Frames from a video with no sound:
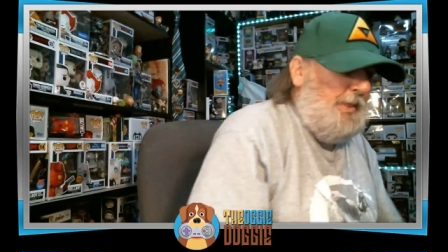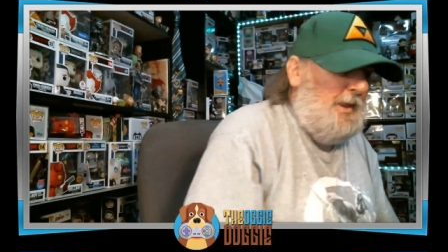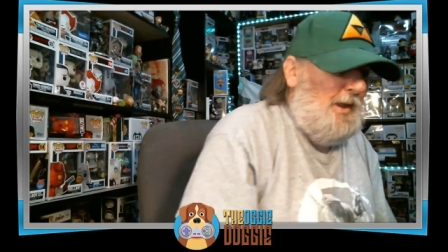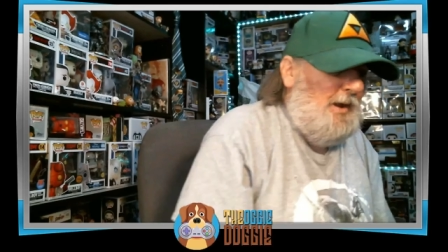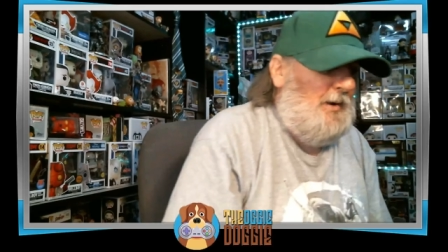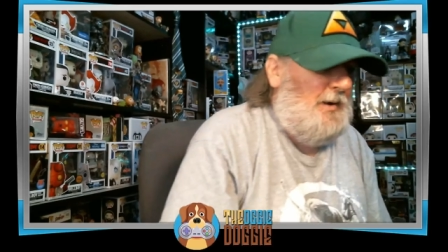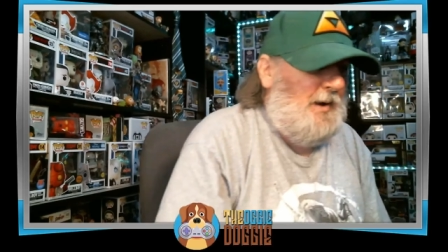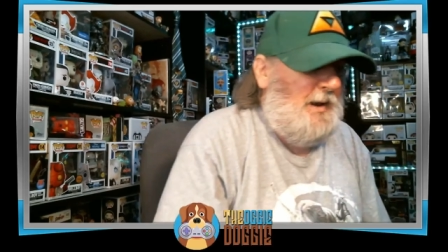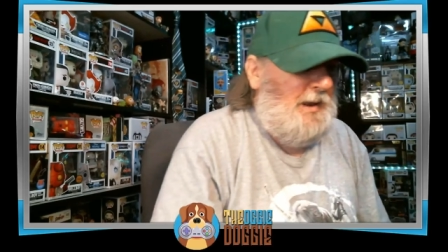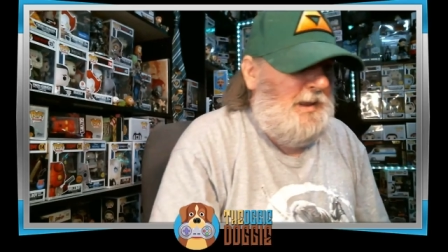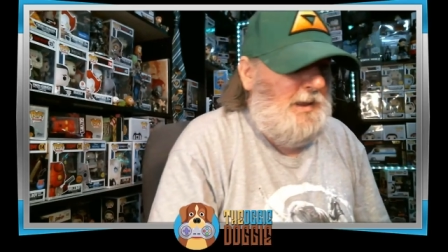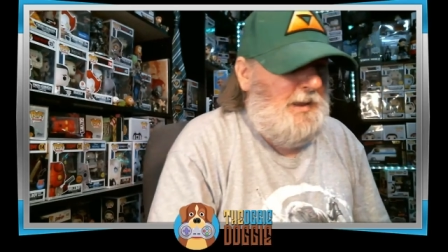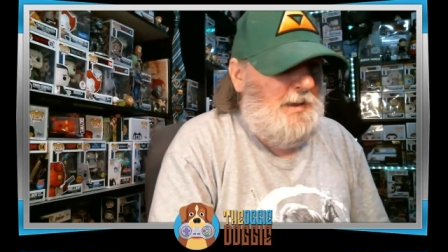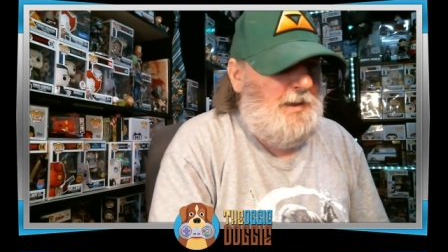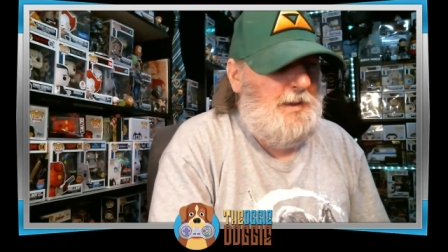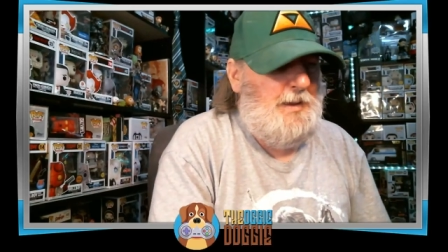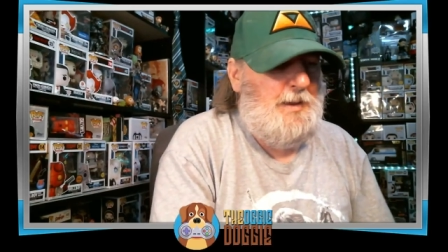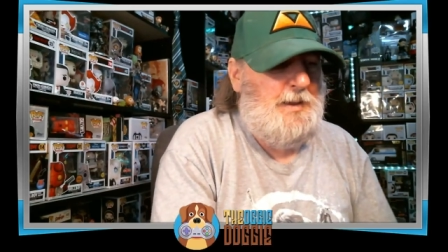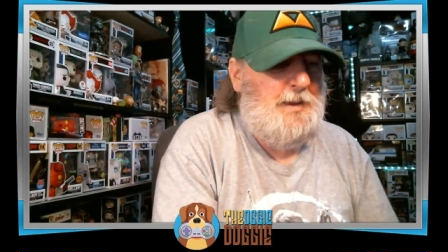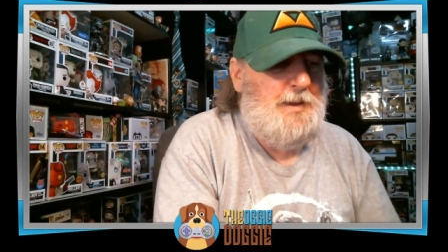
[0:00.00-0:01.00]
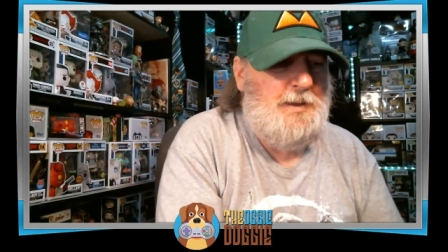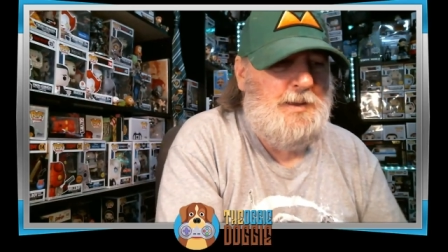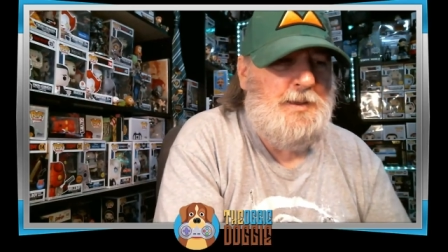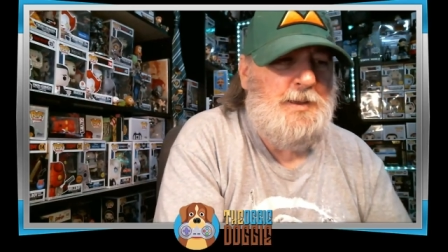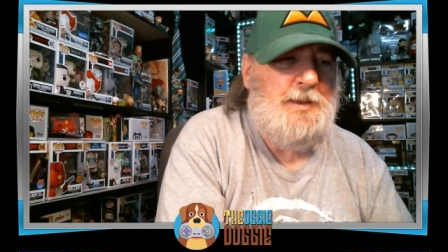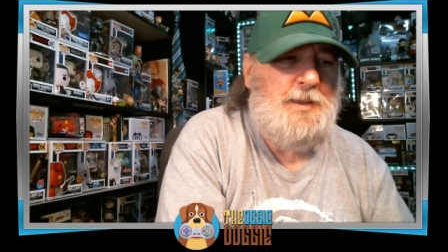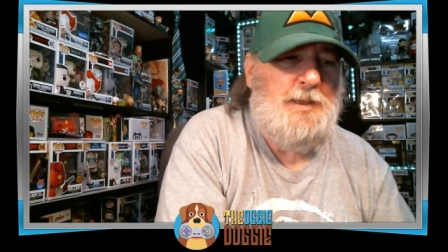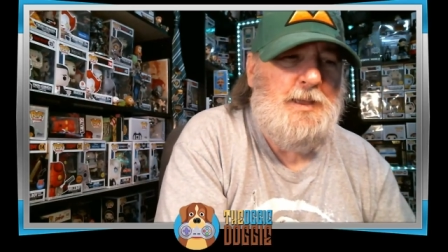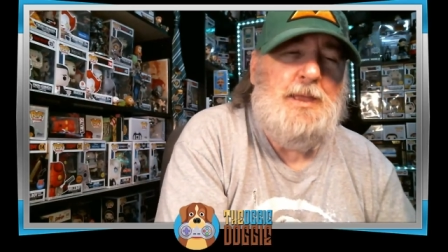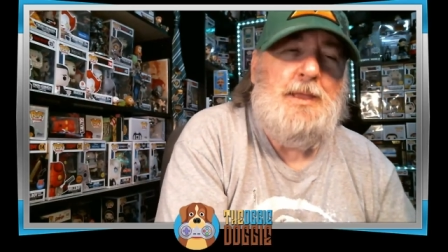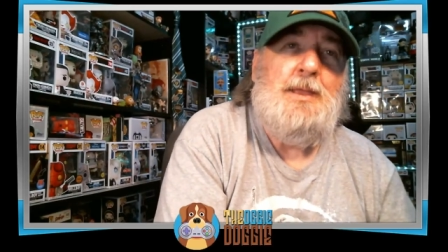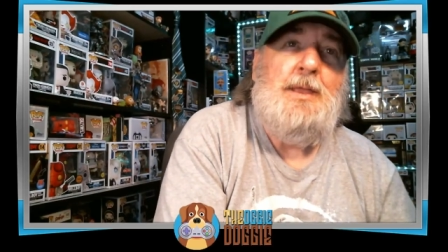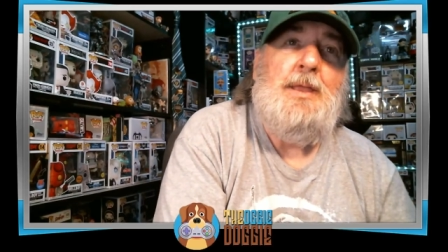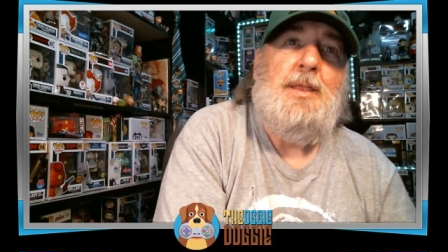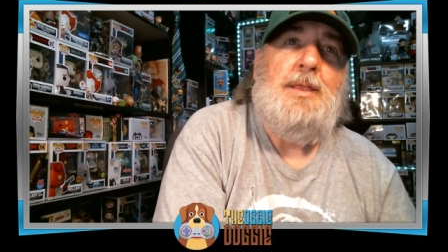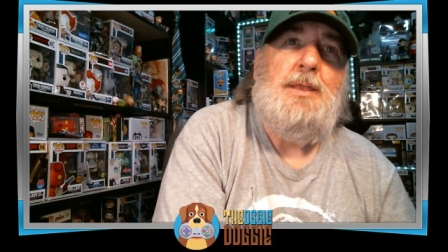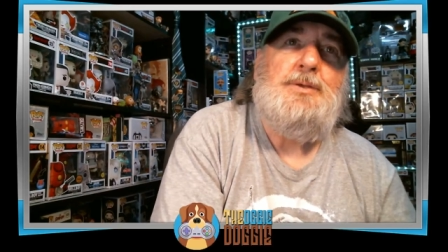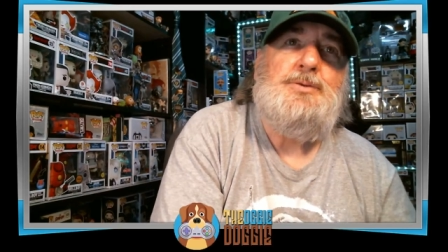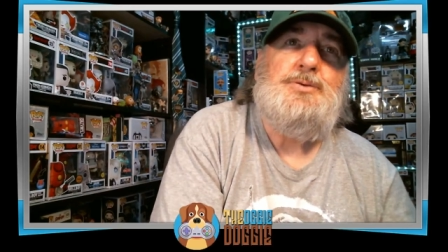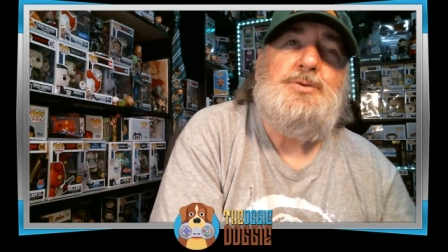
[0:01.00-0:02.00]
All right,
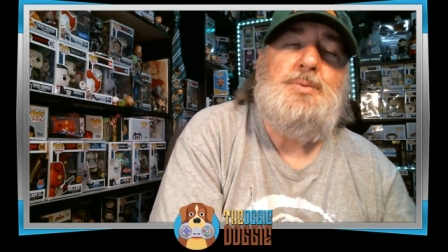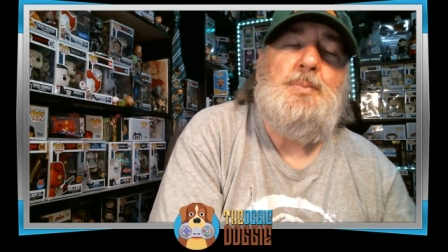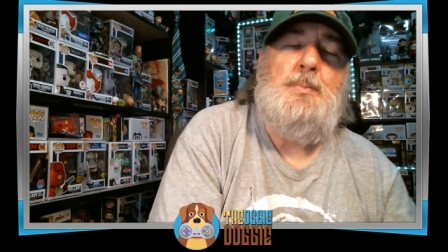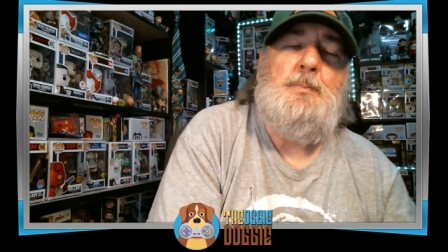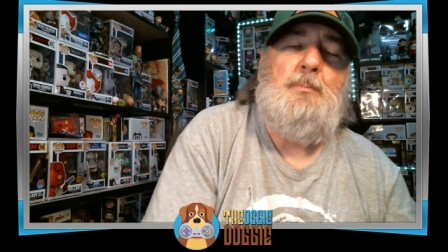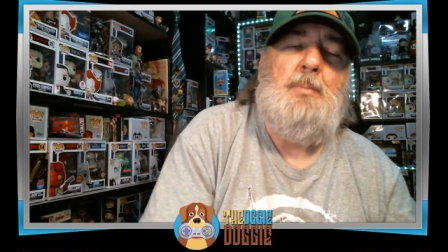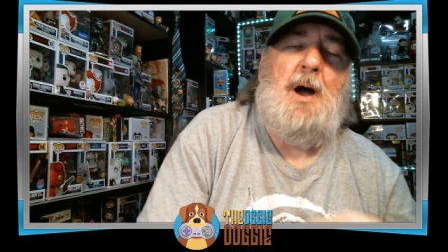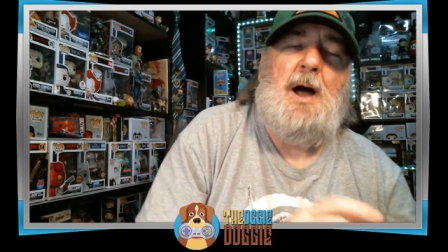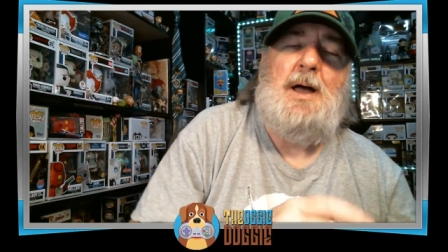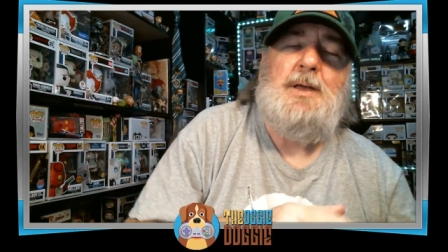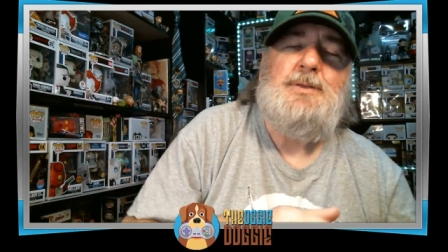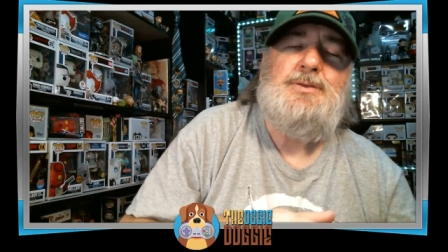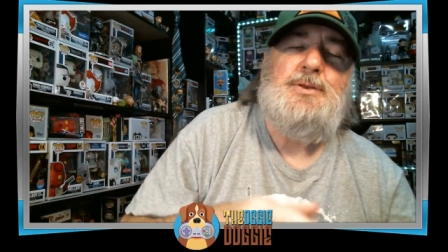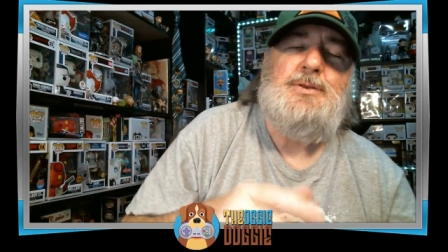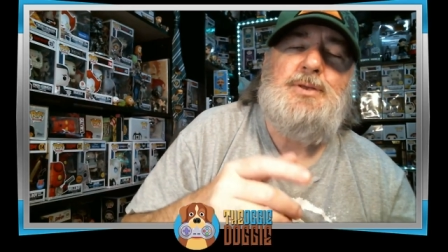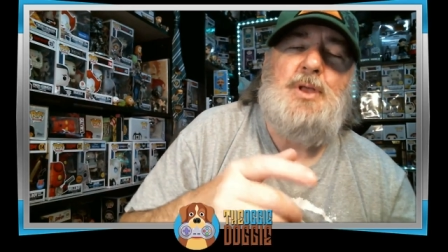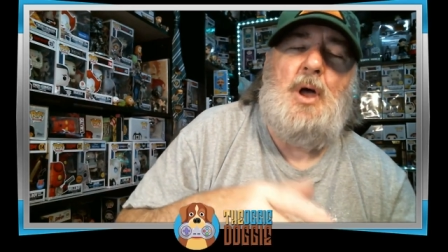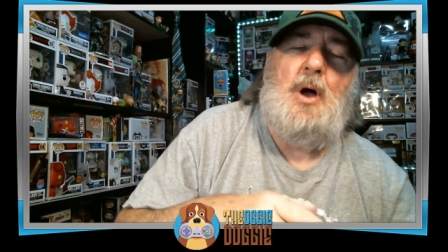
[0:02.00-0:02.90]
this box is